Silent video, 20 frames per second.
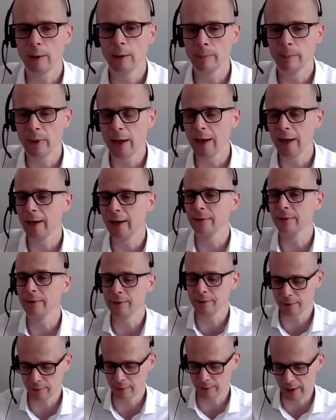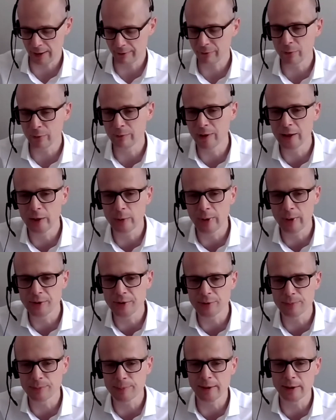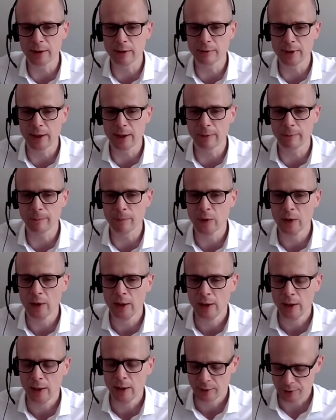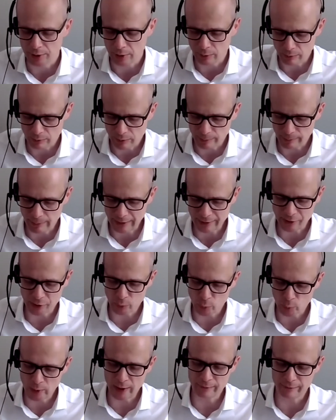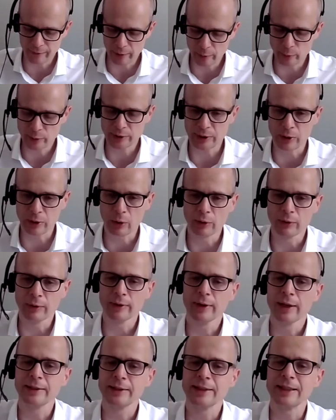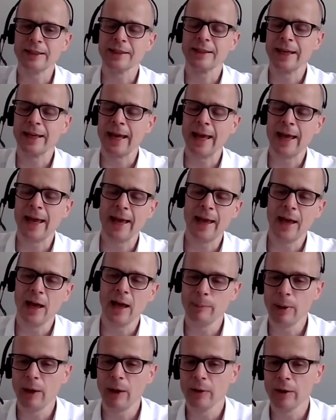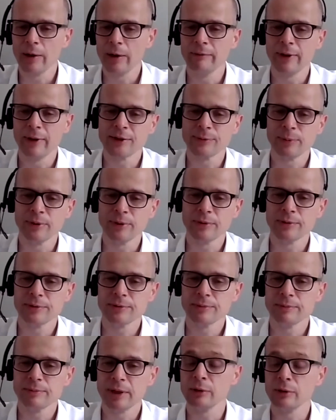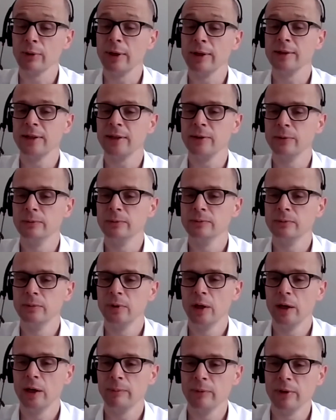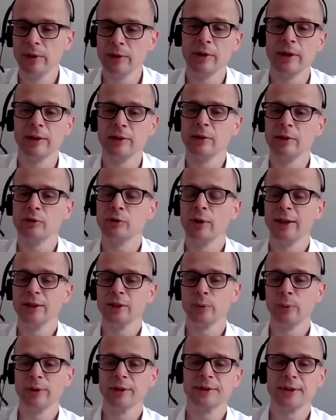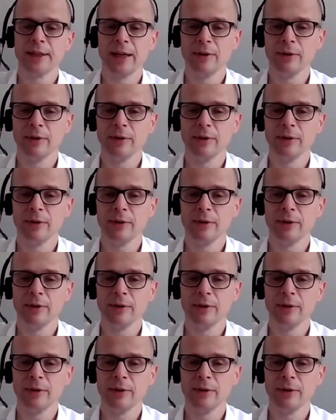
and therefore valuations may go down. So the managers we're focusing on, they tend to care about their investments in great deal. They're trying to understand